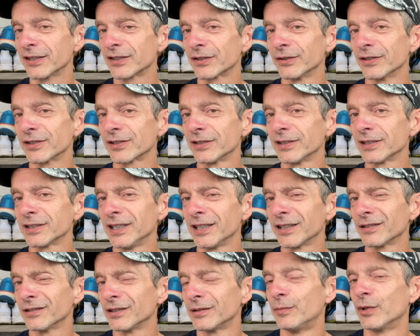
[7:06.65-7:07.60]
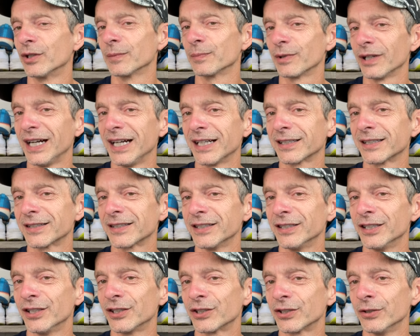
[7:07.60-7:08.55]
So it's going to take a little more practice
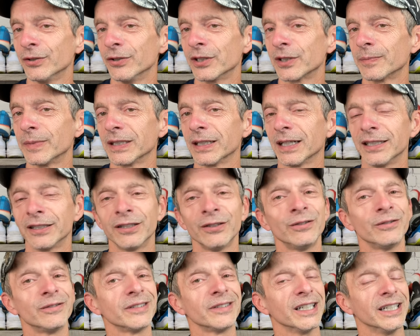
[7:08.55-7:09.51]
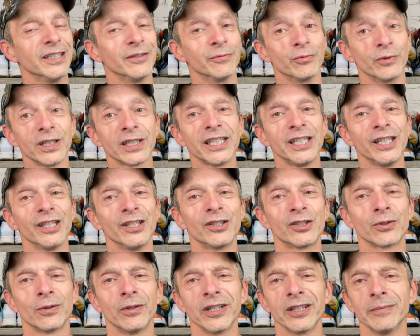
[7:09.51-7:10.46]
in these shoes, but I do I really
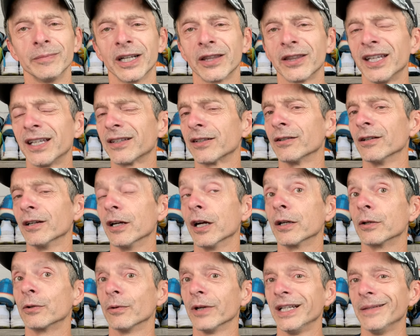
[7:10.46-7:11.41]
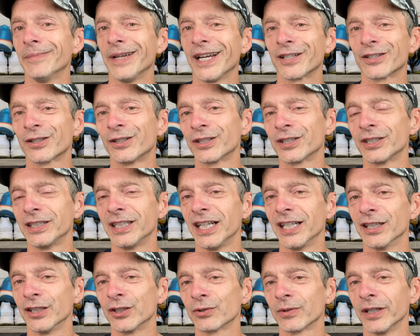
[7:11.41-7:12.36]
enjoy them. I think they're a great next cushion
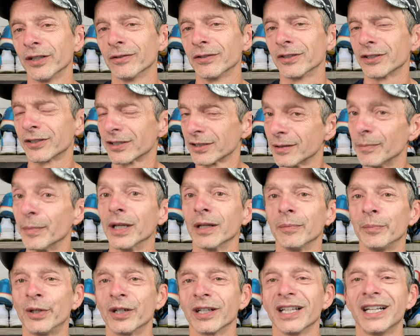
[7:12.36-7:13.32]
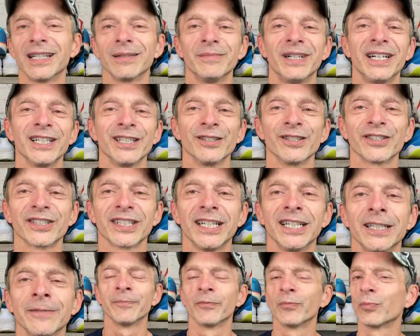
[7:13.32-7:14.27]
daily trainer that you're going to be able to put a lot of miles
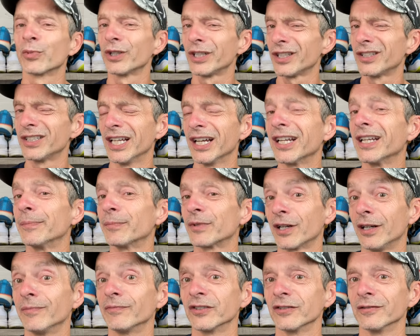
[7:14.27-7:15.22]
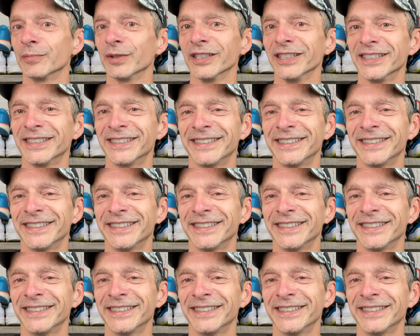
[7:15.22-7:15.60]
on pretty damn comfortably.